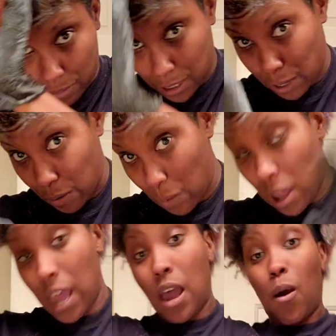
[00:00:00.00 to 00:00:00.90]
so
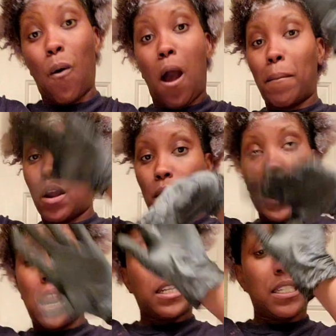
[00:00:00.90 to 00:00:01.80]
I'm gonna go ahead
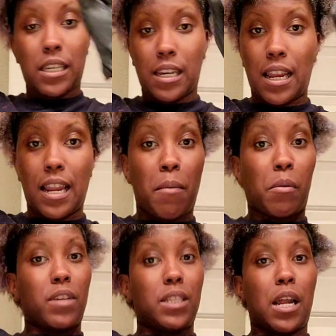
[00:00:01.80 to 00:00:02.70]
and let this sit, and I'm
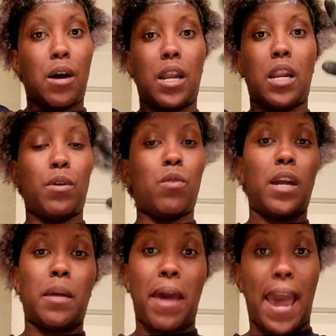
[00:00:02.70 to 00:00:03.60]
gonna rinse it out, and then we're gonna
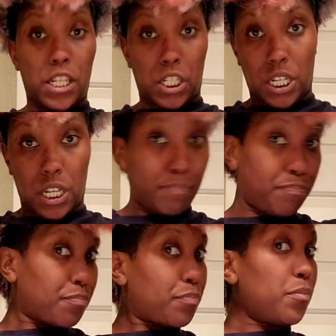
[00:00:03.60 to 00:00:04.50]
get Patchy
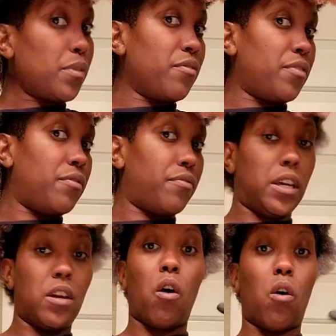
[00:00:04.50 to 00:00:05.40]

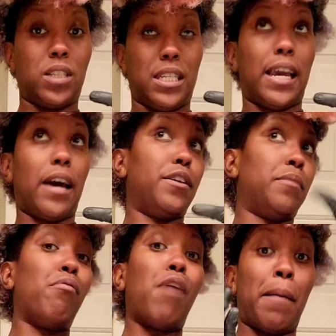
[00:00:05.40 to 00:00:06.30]
Fifi all together
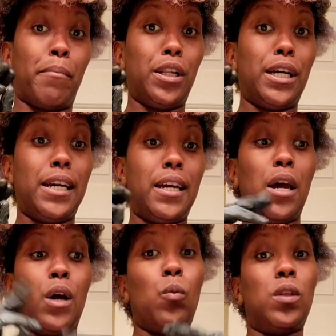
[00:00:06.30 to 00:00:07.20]
properly
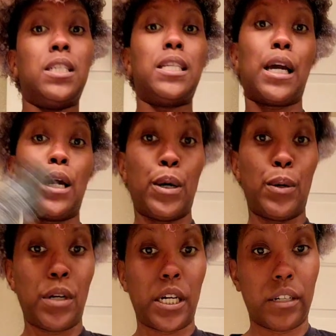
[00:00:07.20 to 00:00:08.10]
with the second
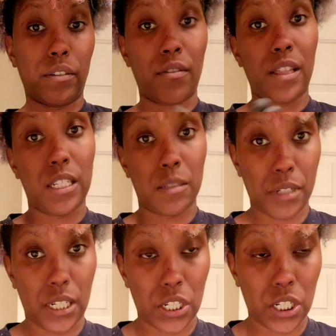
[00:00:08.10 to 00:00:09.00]
coat of this
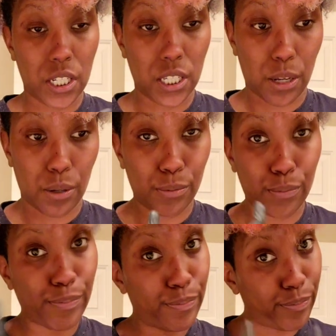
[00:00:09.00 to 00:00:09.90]
bleach. So
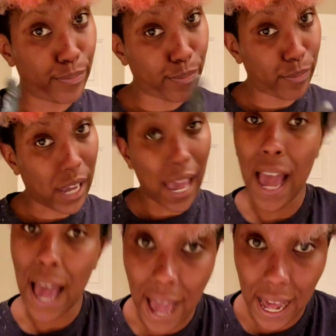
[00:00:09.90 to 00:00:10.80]

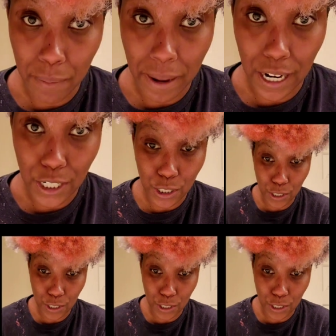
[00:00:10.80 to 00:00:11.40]
I'll holler back at y'all